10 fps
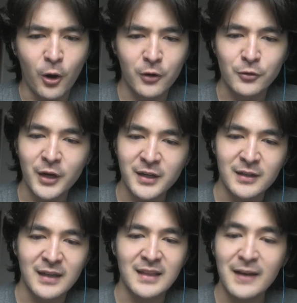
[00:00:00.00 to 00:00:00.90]
hog rider
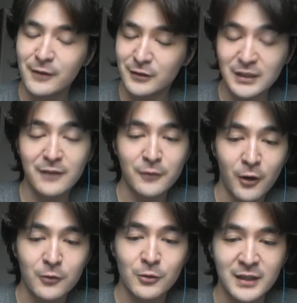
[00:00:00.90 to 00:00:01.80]
again. Level 7
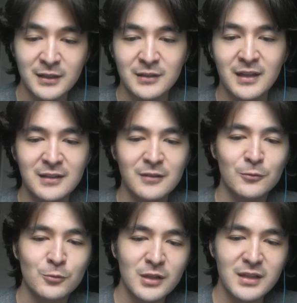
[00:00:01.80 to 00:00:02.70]
hog rider. That is
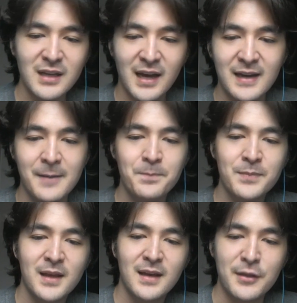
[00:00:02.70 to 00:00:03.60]
really high.
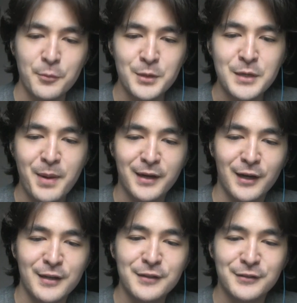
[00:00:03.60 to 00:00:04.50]
And the mini
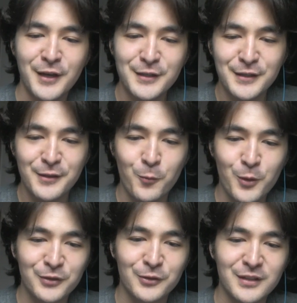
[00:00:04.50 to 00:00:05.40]
Pekka, he's hitting the
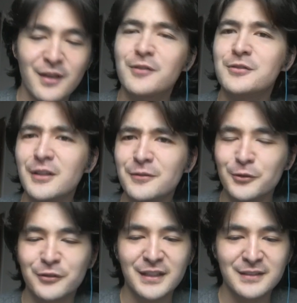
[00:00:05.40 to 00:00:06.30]
wizard. Just
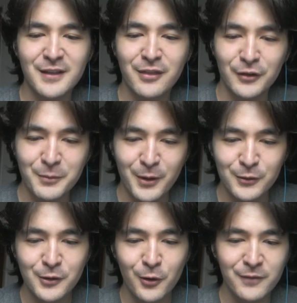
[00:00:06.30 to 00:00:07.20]
for a second he thought
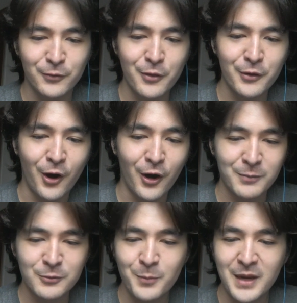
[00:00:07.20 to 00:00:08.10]
about going for the
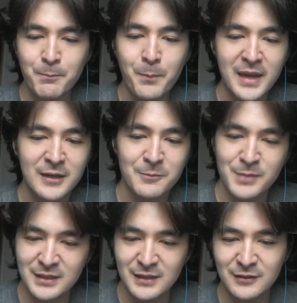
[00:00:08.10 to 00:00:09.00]
hog to make bacon,
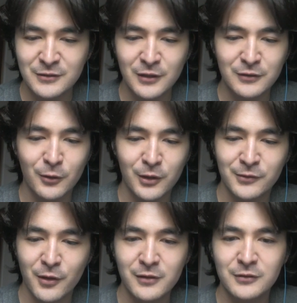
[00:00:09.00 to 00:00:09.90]
but he's just going
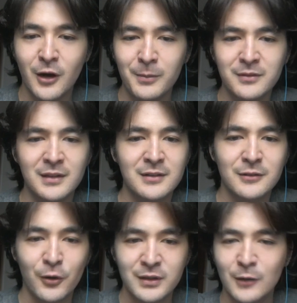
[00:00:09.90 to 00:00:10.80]
for these goblins, and he's
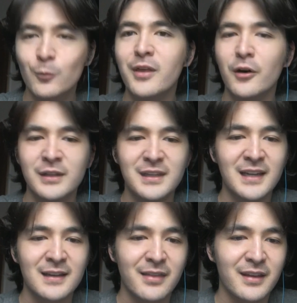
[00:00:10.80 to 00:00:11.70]
going down without hitting
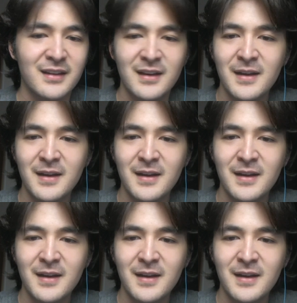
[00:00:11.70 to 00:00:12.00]
anything.